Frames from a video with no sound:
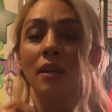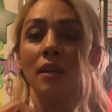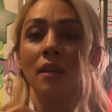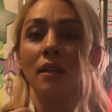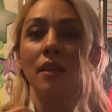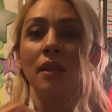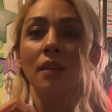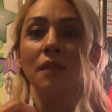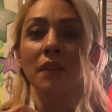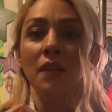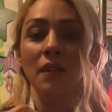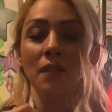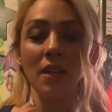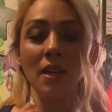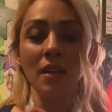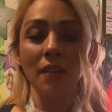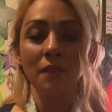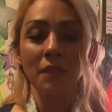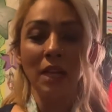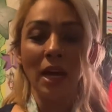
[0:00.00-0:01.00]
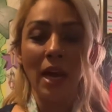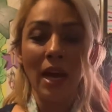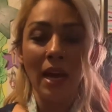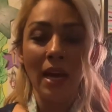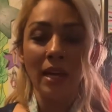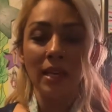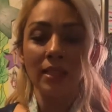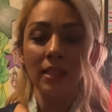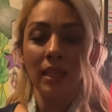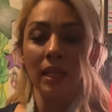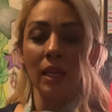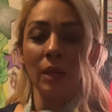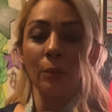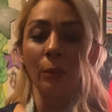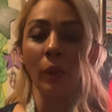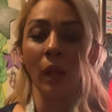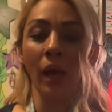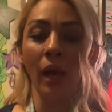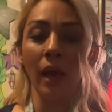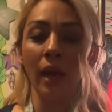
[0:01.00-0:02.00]
Gift giving of ties can
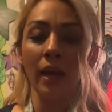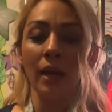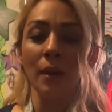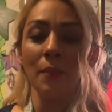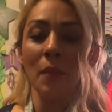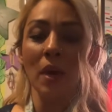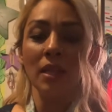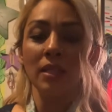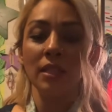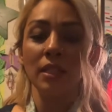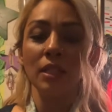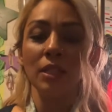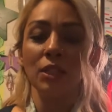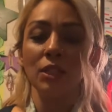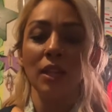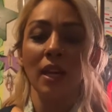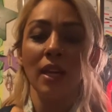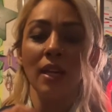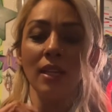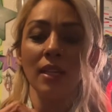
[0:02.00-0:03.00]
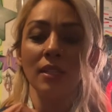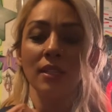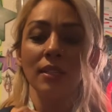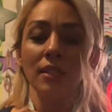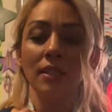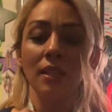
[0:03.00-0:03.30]
imply a message that is